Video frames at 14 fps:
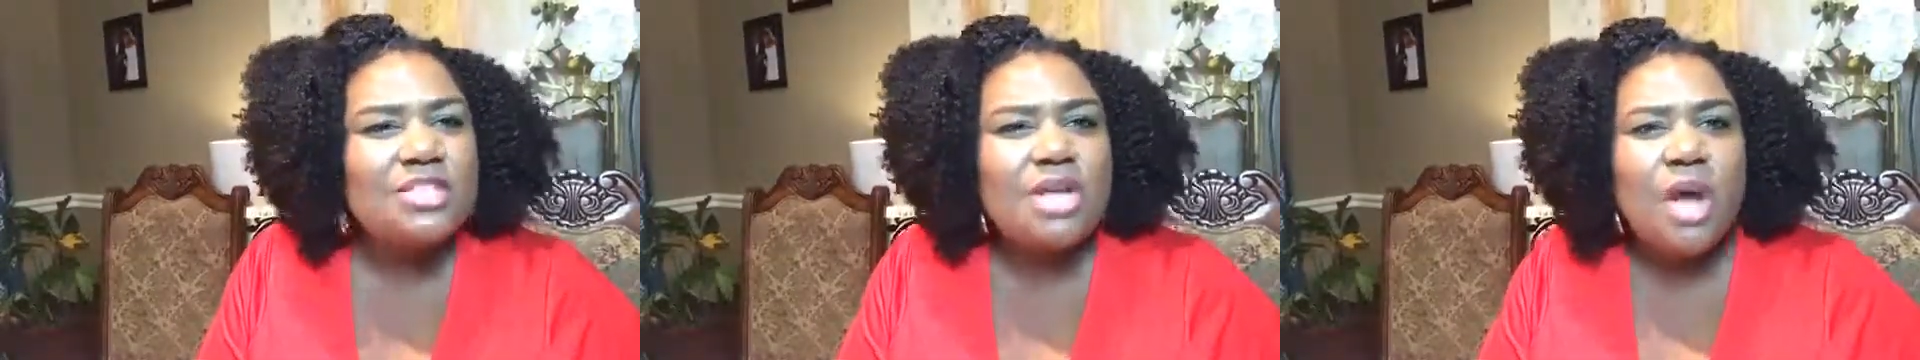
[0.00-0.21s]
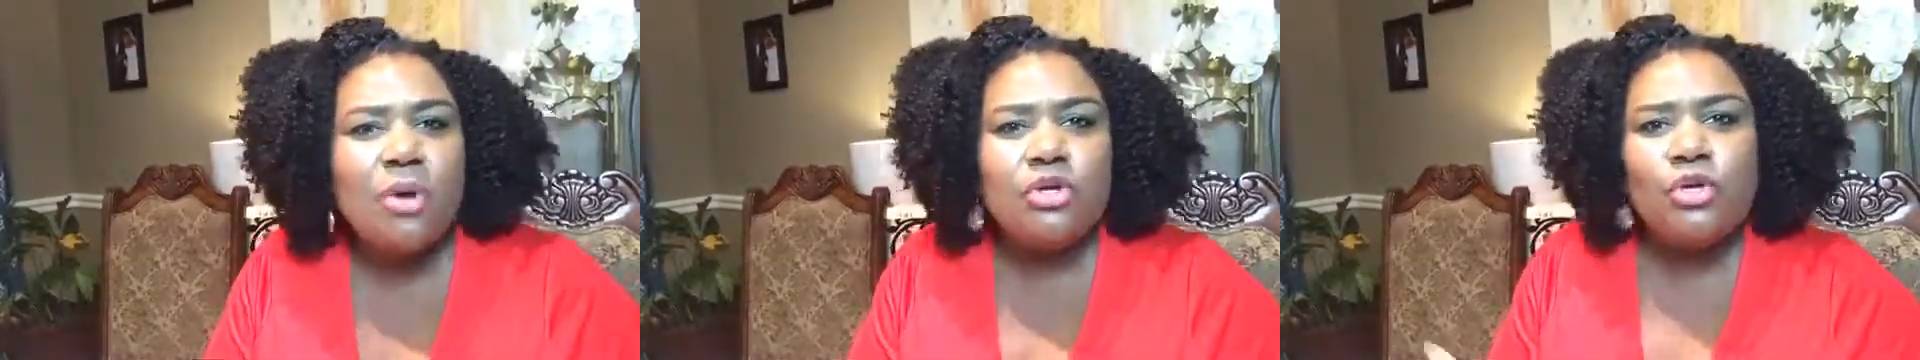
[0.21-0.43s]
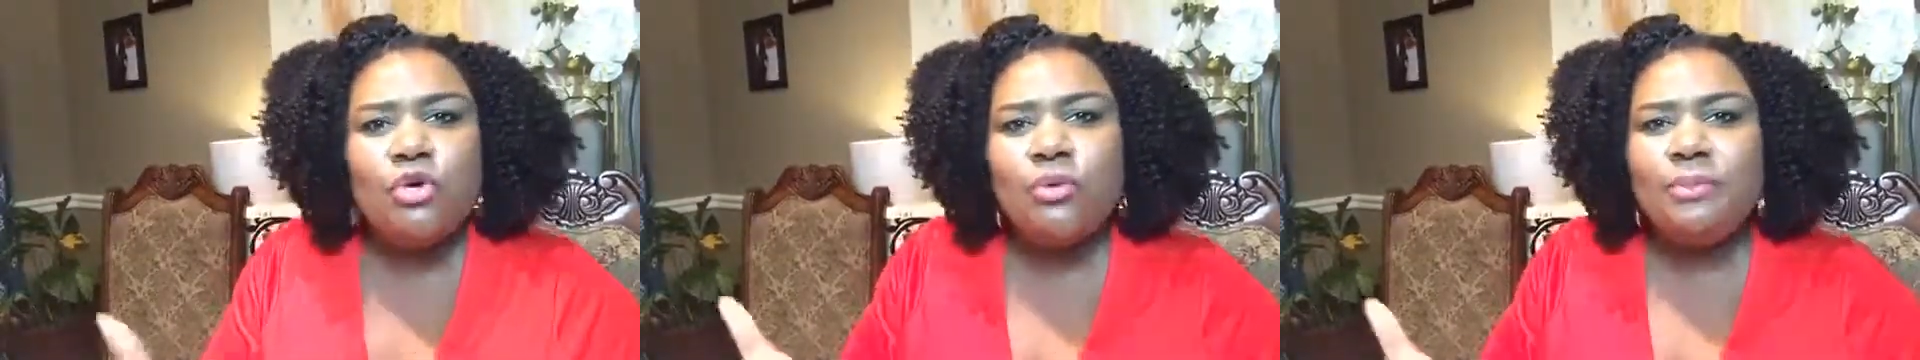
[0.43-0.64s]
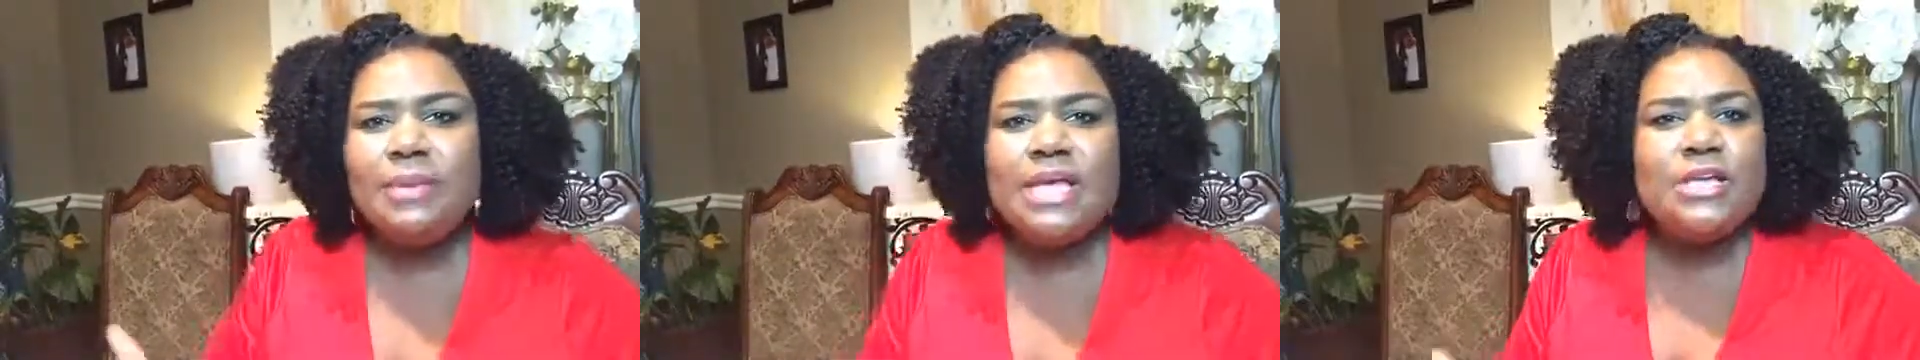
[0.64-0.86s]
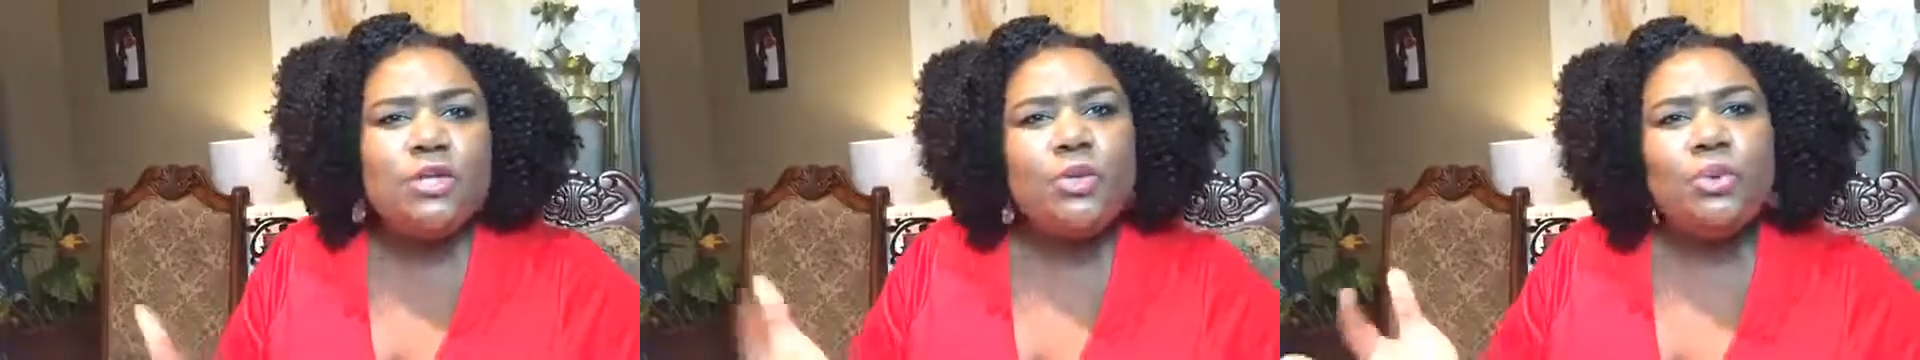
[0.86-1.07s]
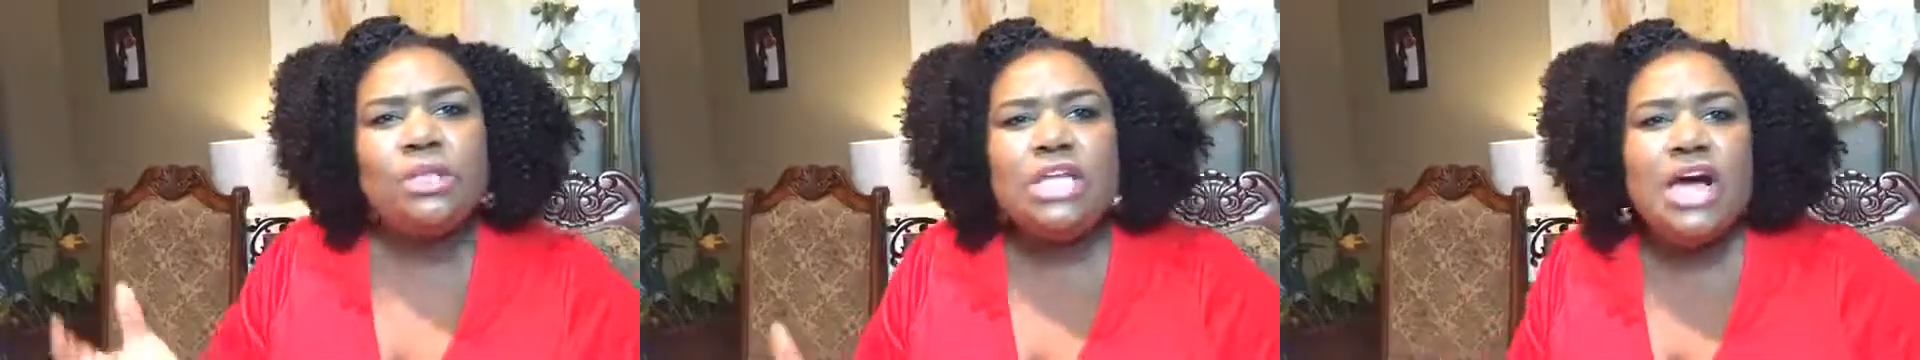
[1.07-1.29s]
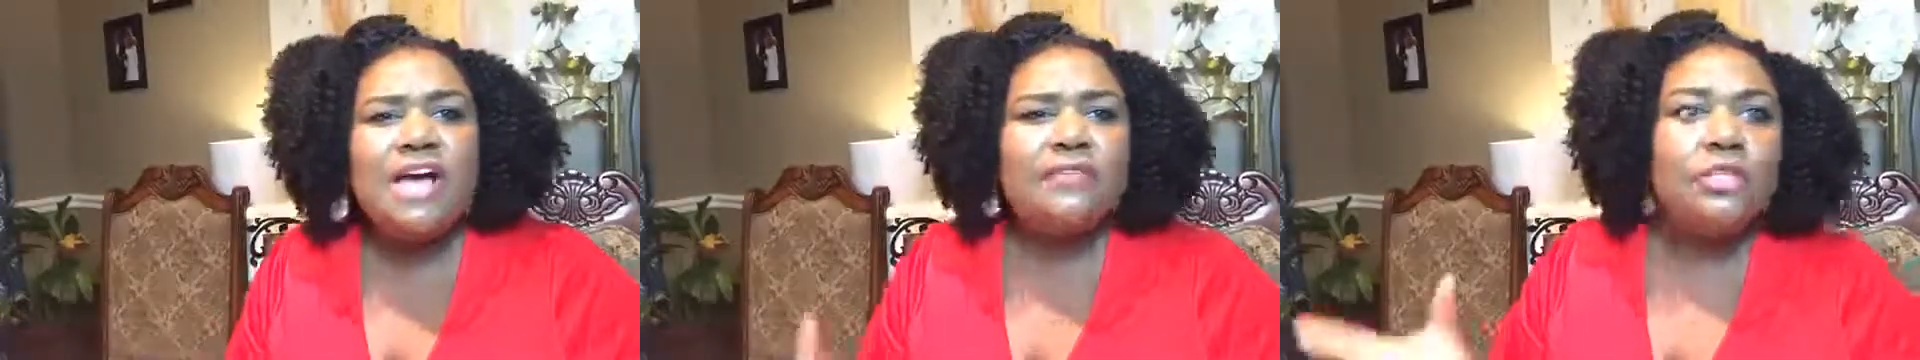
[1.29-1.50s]
you know, new me, new
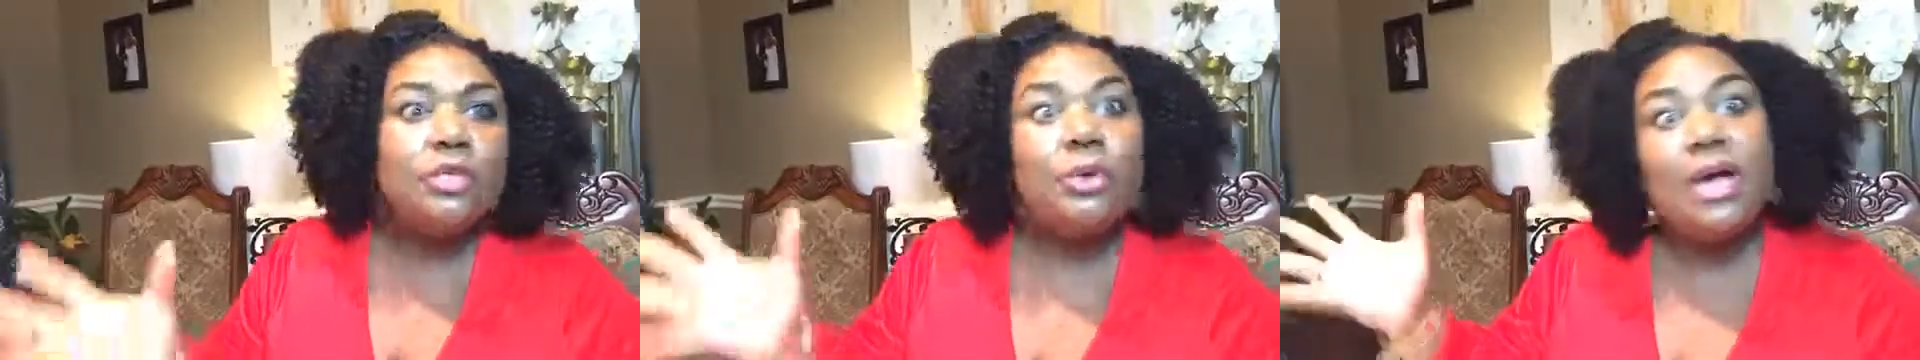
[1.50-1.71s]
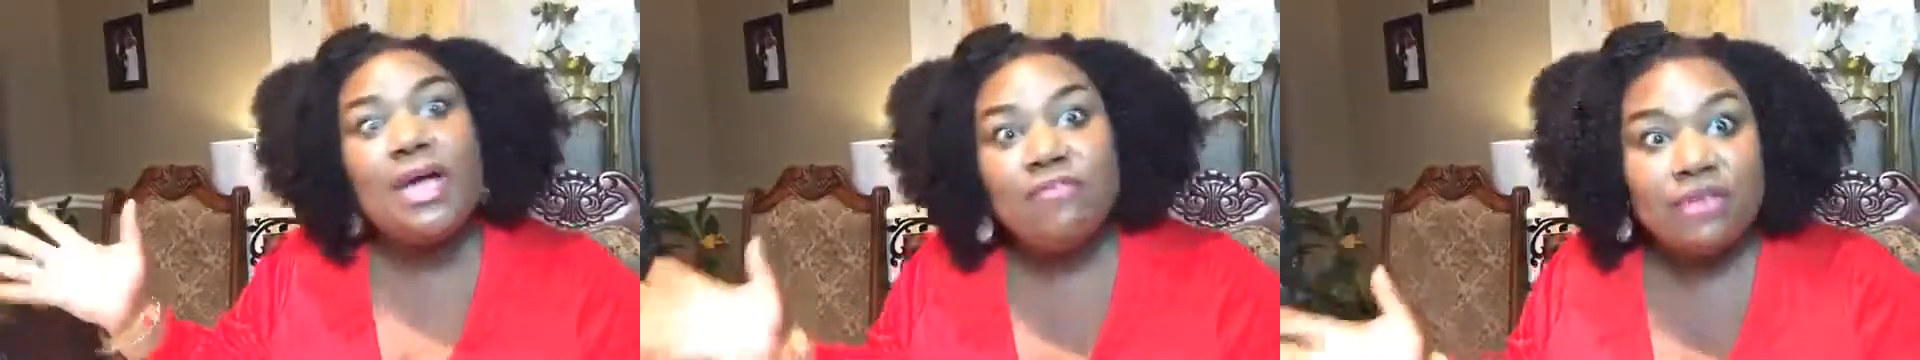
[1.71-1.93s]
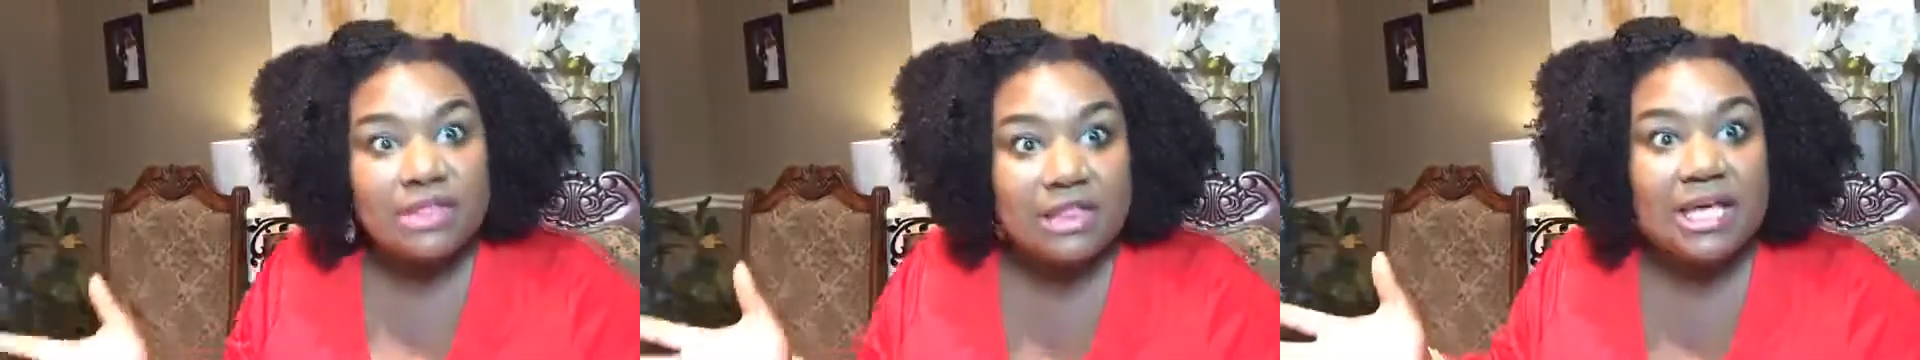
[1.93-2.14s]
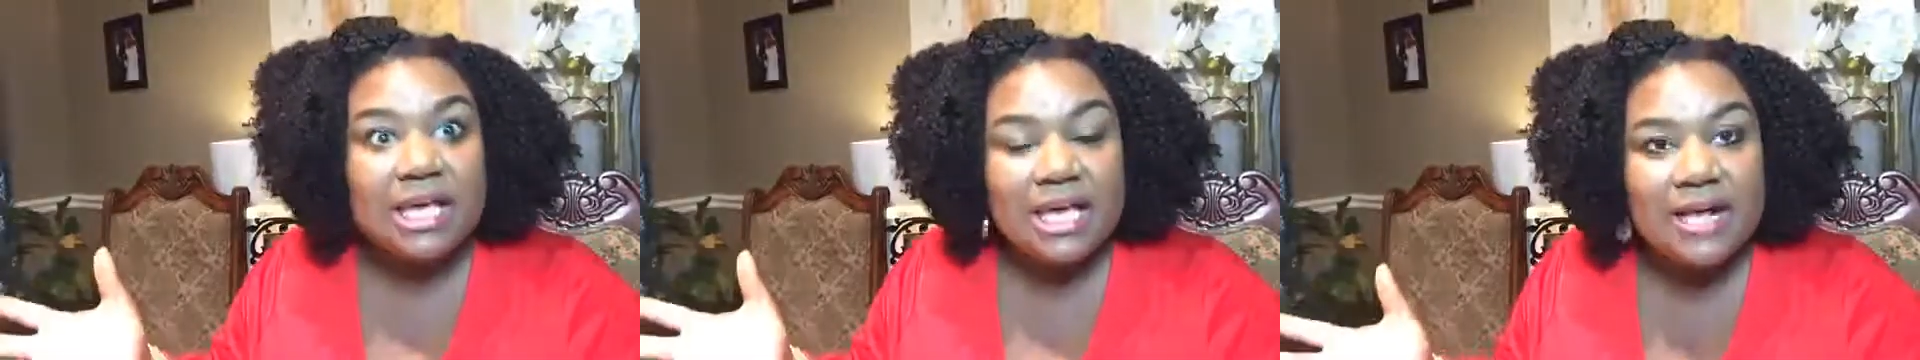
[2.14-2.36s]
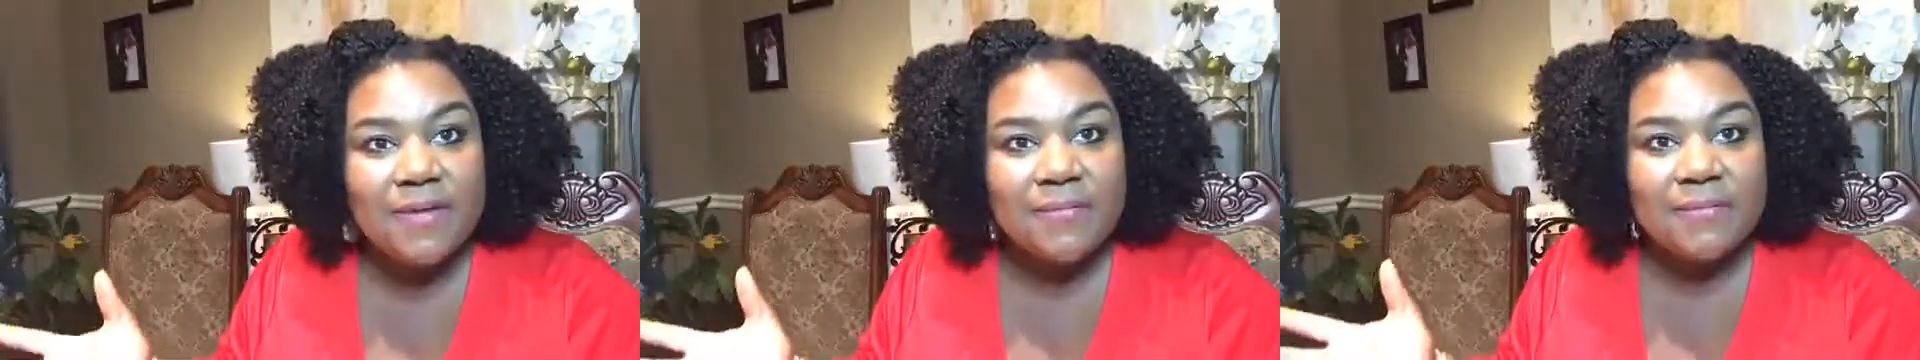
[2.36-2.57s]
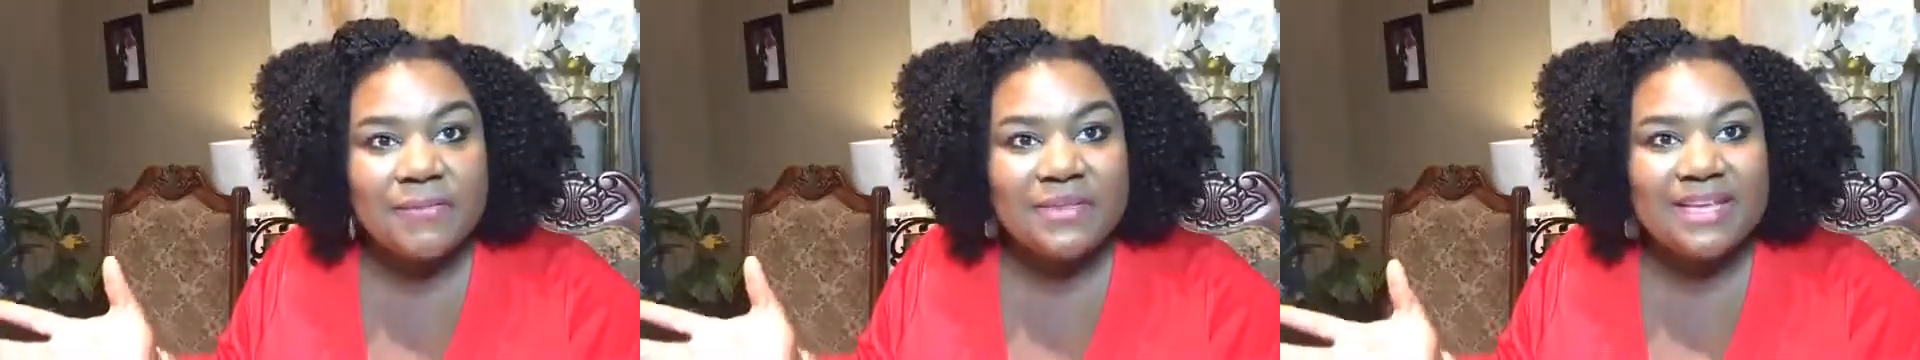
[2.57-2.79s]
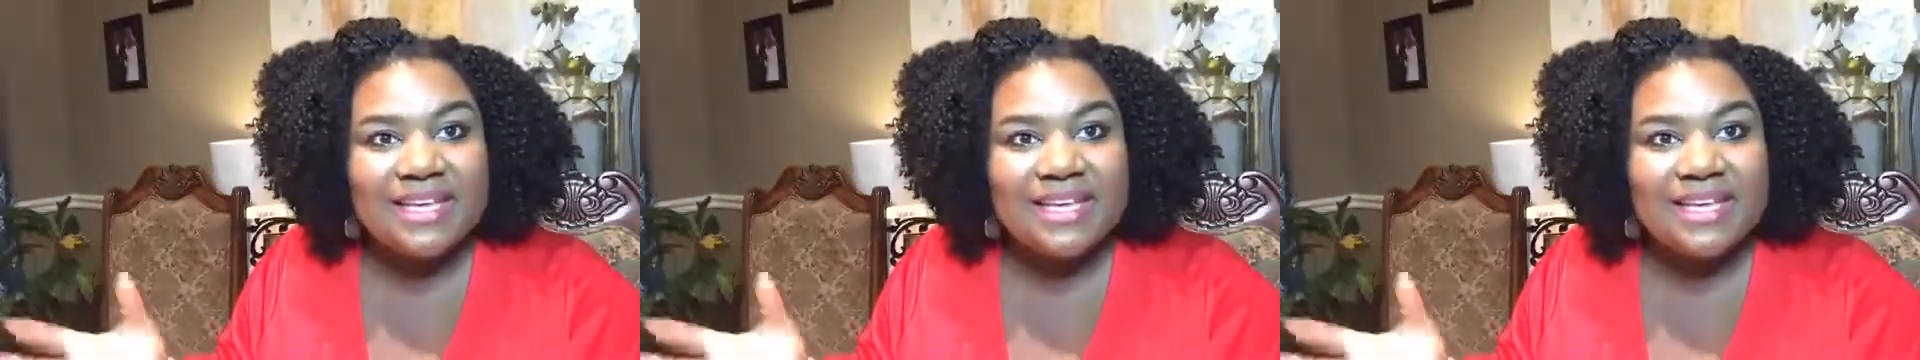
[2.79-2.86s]
love, new everything,